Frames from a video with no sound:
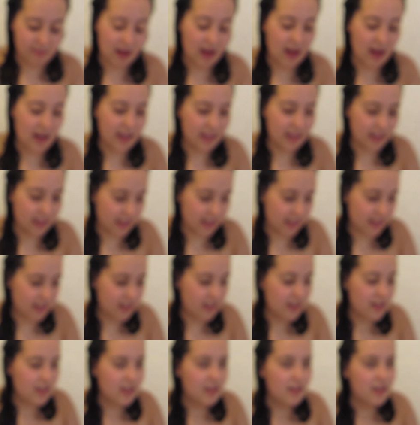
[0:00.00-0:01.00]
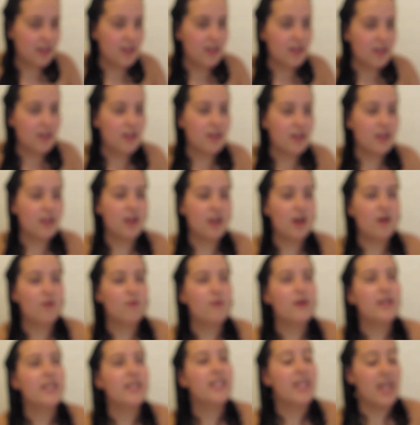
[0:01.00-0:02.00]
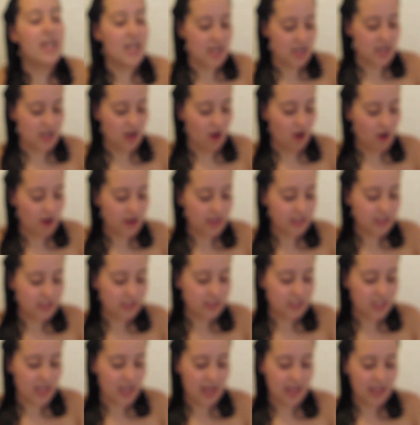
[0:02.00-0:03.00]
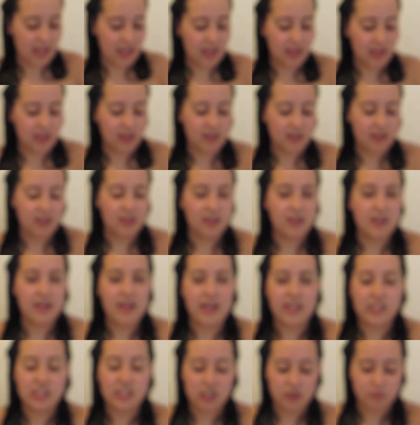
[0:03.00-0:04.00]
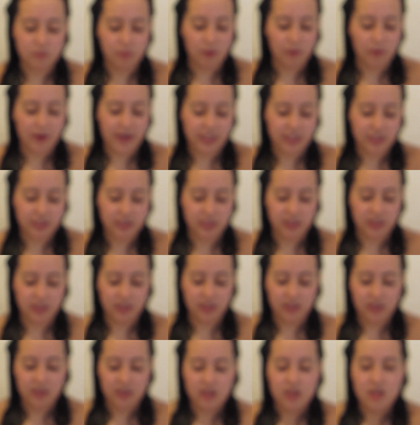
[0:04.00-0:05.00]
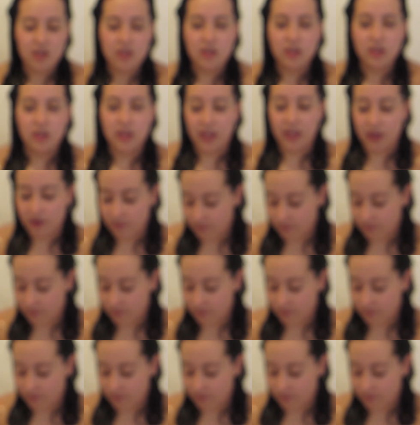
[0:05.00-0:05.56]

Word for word: lie. Like no one cannot take inspiration. Like